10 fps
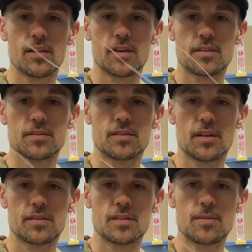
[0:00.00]
like
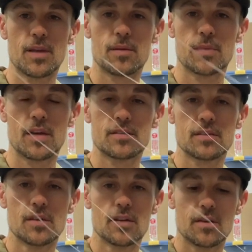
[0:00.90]
Z-Man
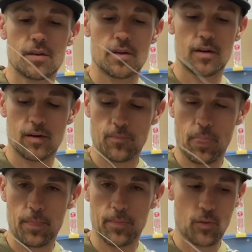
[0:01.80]
makes.
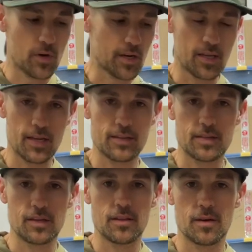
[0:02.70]
But we're gonna get
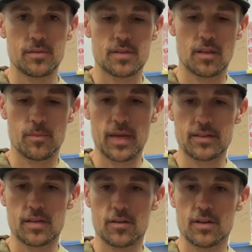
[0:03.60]
into the baits here